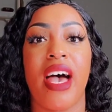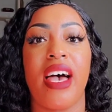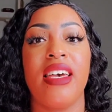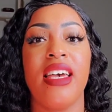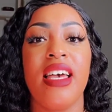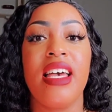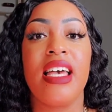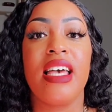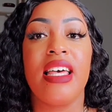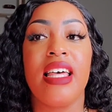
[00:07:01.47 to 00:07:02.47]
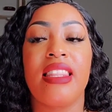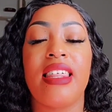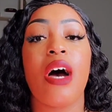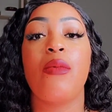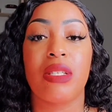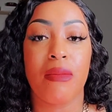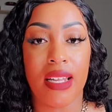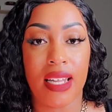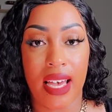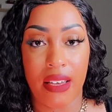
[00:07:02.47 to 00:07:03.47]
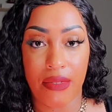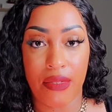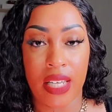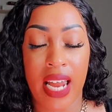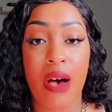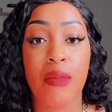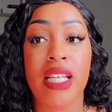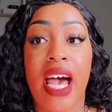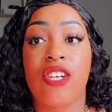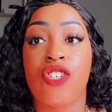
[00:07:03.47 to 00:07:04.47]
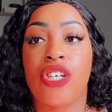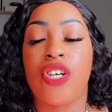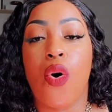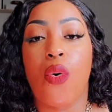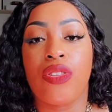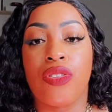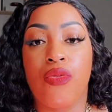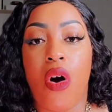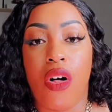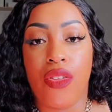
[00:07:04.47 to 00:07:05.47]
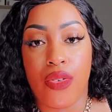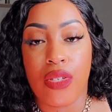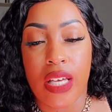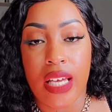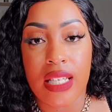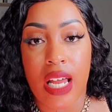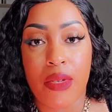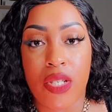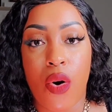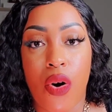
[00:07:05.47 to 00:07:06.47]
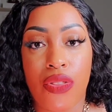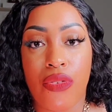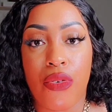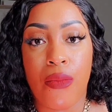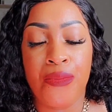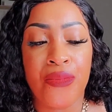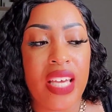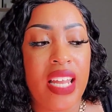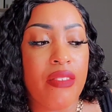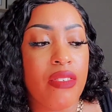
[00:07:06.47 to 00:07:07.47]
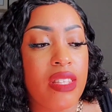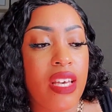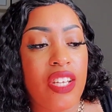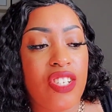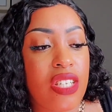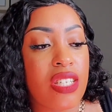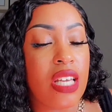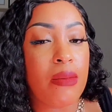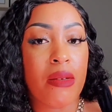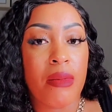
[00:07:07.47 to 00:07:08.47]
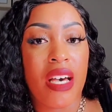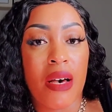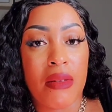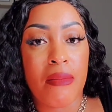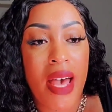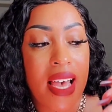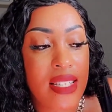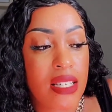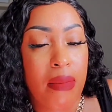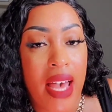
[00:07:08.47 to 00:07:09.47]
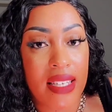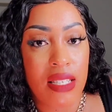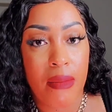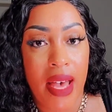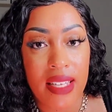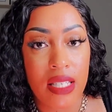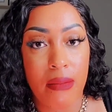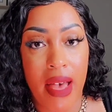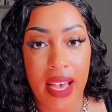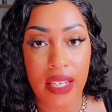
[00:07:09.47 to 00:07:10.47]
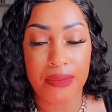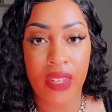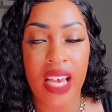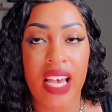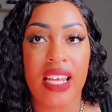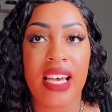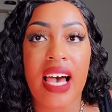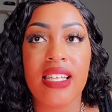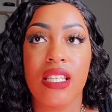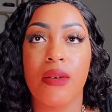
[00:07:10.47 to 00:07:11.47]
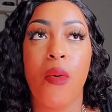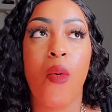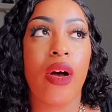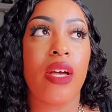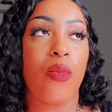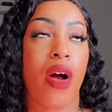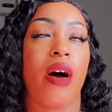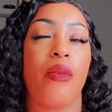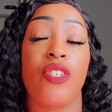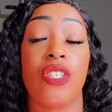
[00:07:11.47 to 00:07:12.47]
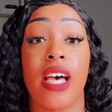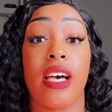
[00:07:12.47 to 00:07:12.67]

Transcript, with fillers: that that was my life, that I was actually going through all those things that I was going through. And everything just seemed to be coming back to back to back to back. And it got to the point where I was just